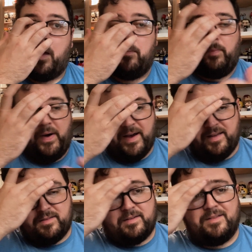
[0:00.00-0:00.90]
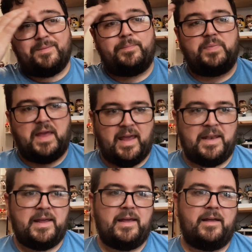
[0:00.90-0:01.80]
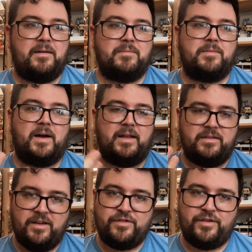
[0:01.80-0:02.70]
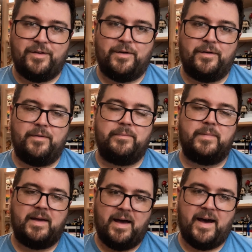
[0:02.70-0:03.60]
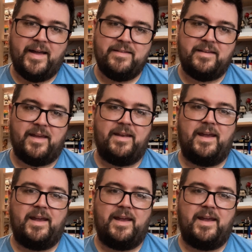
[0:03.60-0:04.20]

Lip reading: But any additional content,